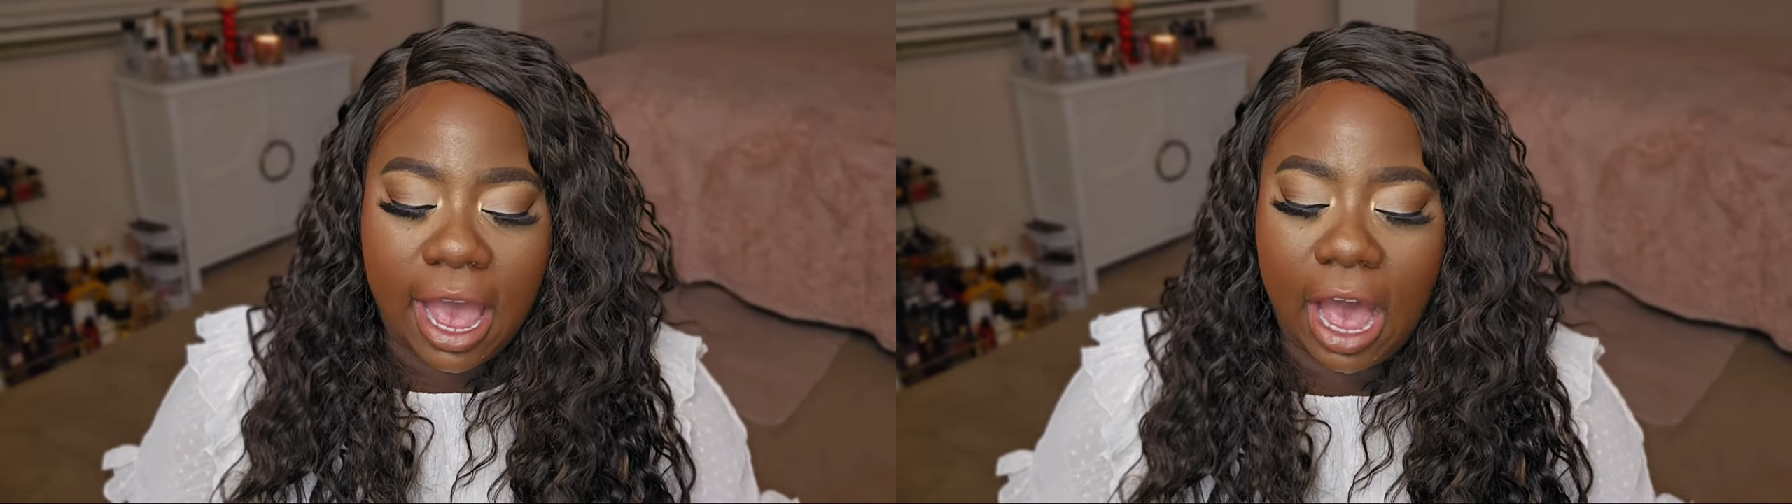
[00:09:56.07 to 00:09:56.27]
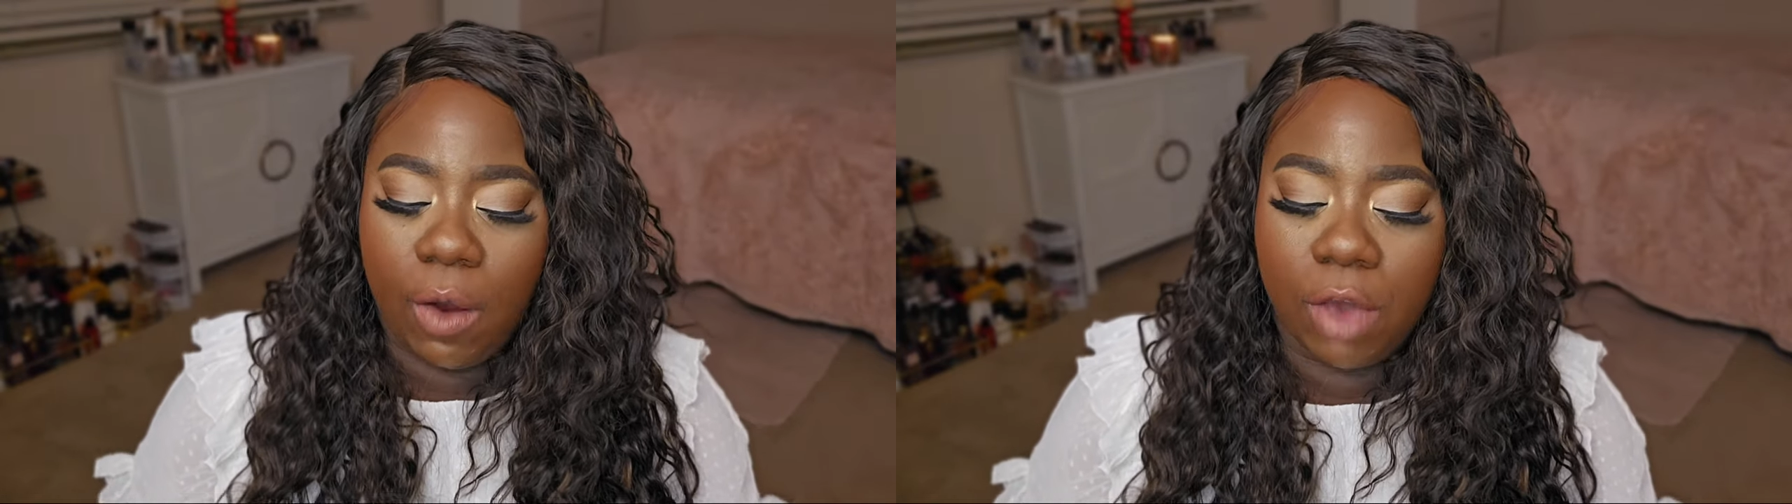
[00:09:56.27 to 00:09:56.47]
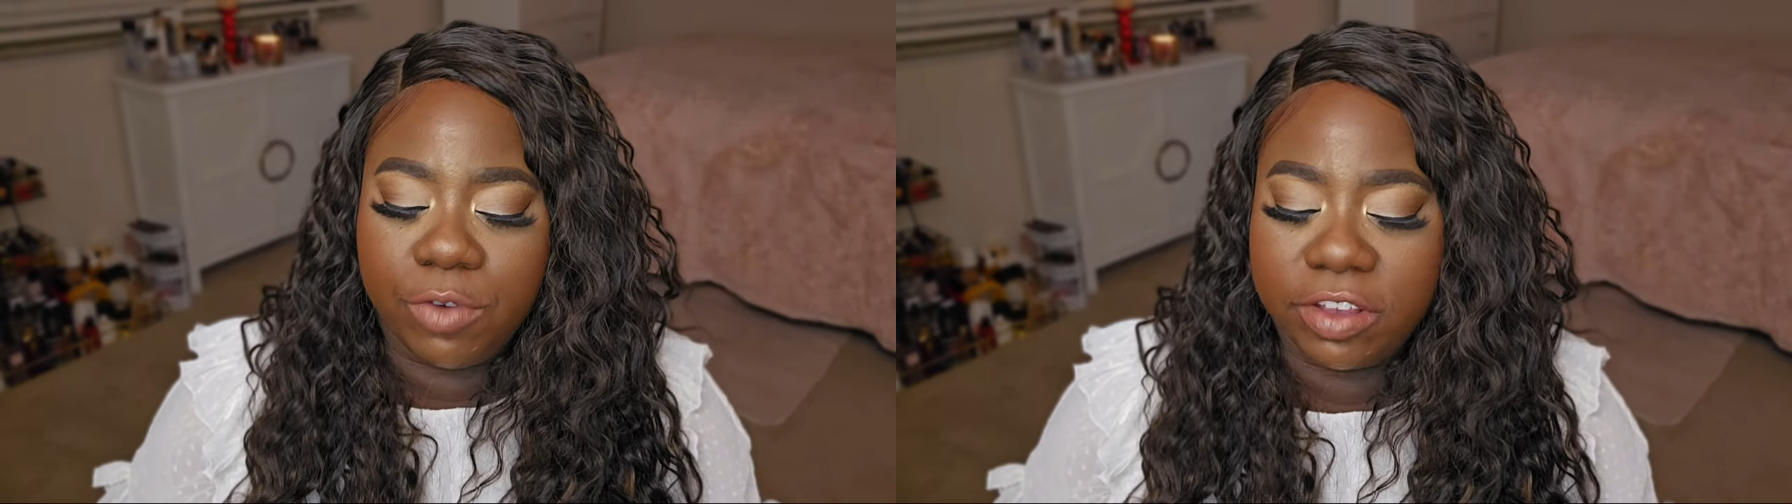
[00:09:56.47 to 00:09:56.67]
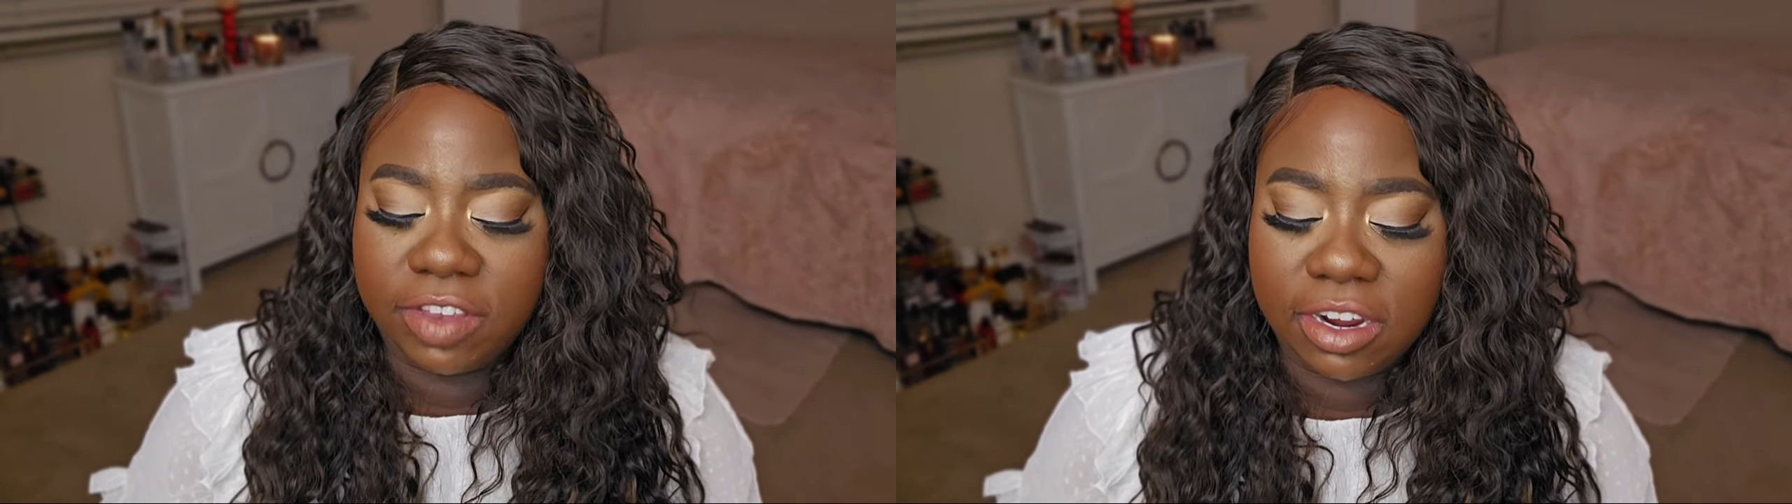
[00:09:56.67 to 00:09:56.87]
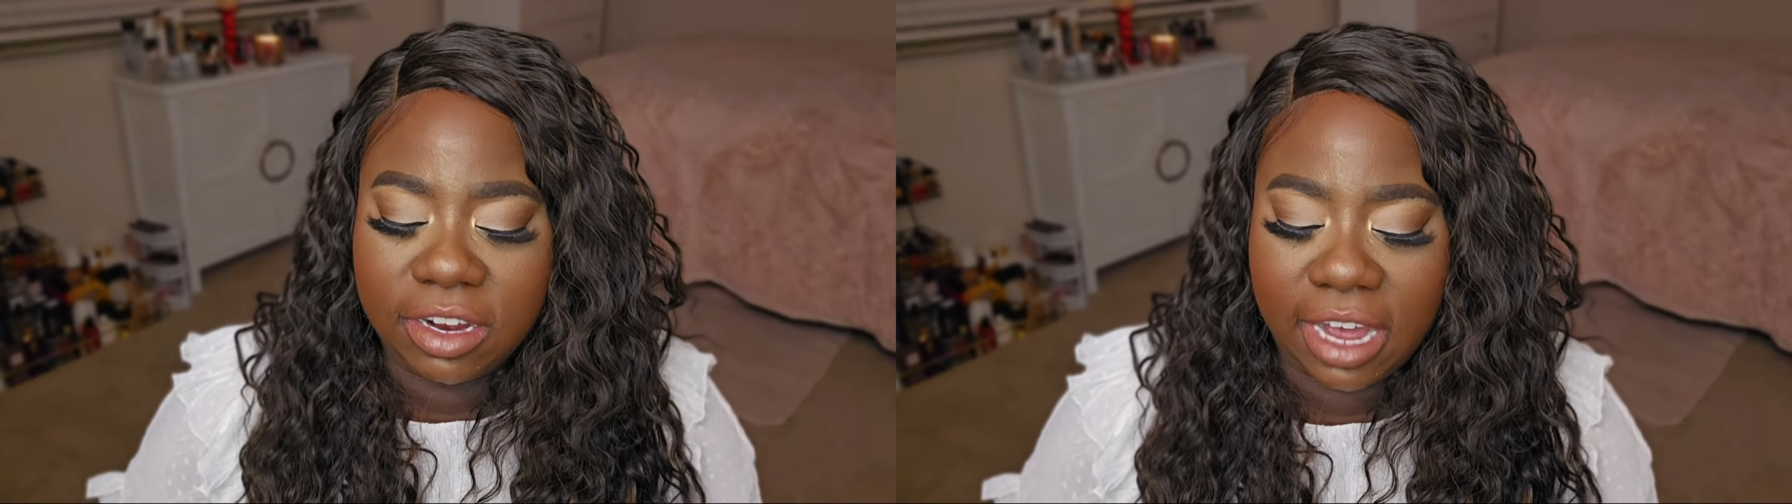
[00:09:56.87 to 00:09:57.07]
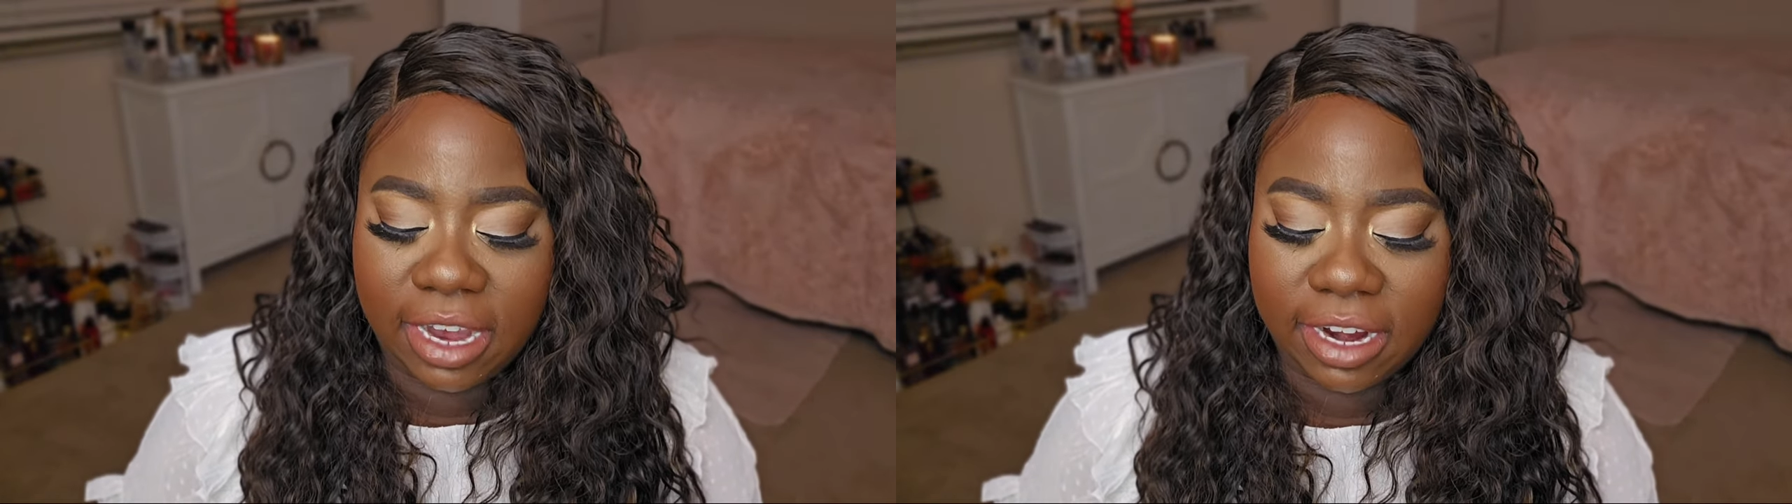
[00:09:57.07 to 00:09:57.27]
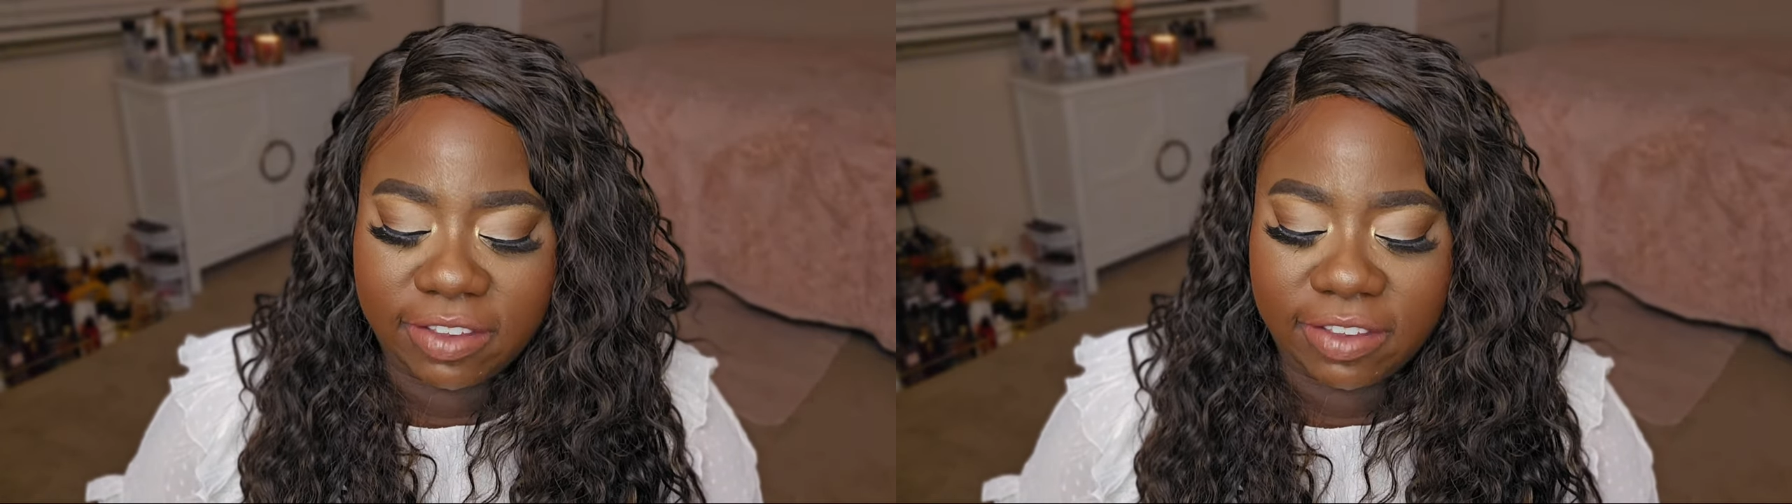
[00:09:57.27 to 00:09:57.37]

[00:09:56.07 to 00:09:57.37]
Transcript: However, it didn't like